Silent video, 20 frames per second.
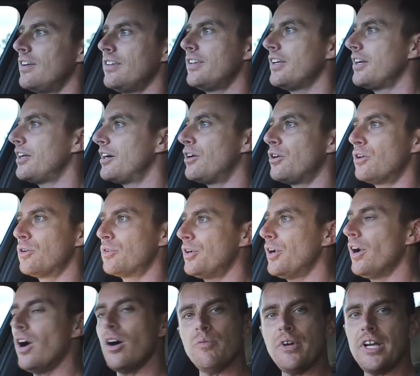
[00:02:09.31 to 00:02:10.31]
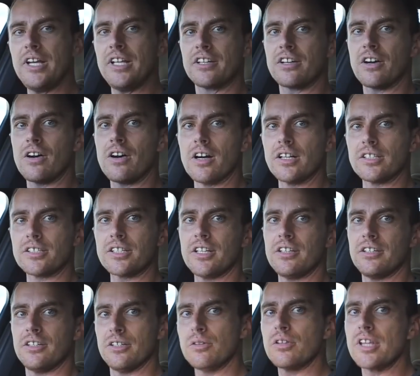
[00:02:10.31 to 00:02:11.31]
Not many cars
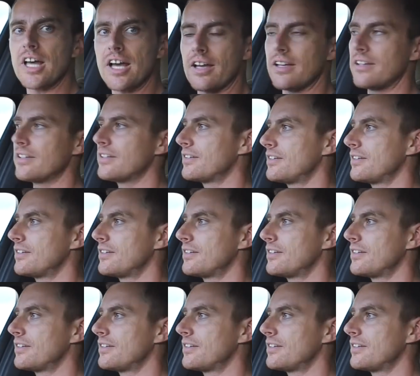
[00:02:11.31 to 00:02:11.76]
can do that.